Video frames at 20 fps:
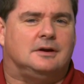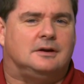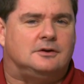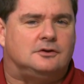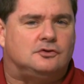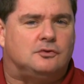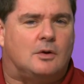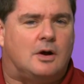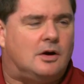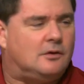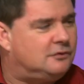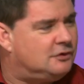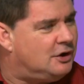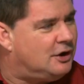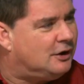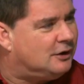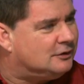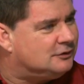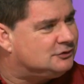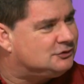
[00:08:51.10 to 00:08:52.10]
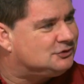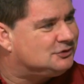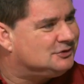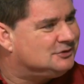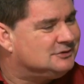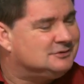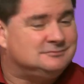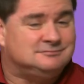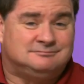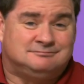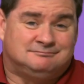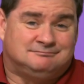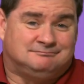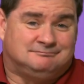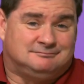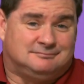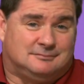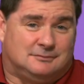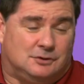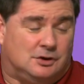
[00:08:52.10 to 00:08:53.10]
in 12 years.
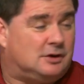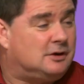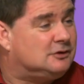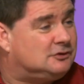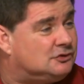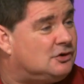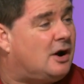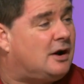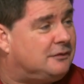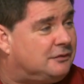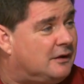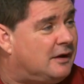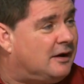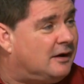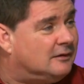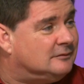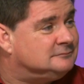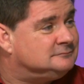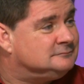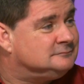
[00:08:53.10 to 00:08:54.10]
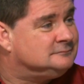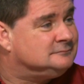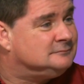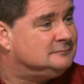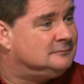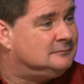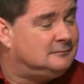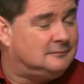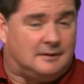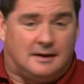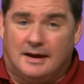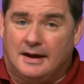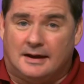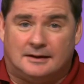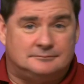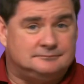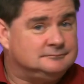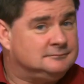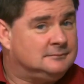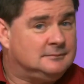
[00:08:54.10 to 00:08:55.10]
You can start there.
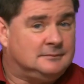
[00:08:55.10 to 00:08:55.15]
And